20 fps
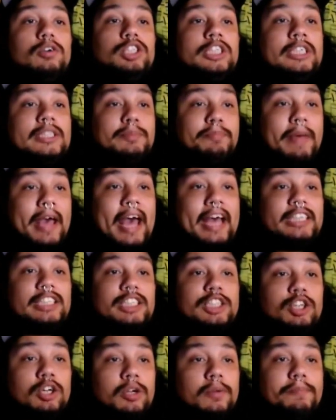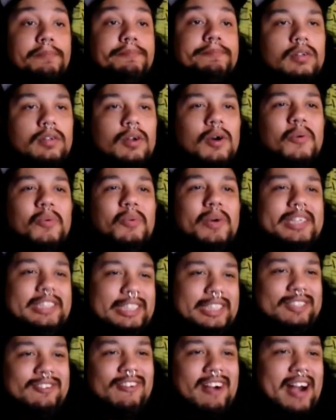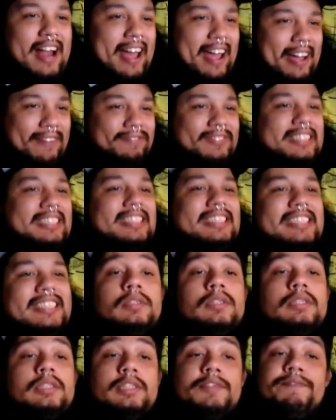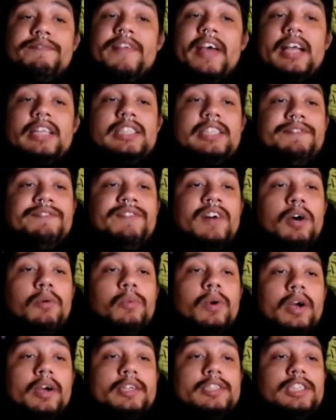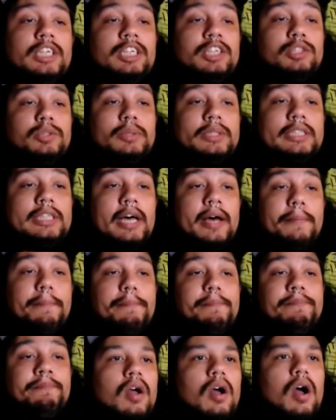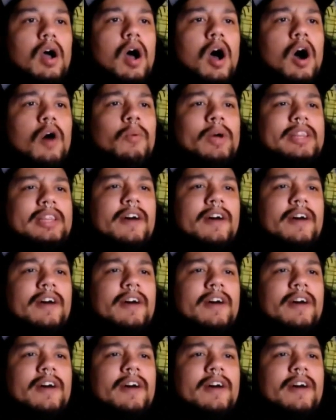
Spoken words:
she's magical. Witchcraft. Some fancy footwork. She knows what's up. Oh, what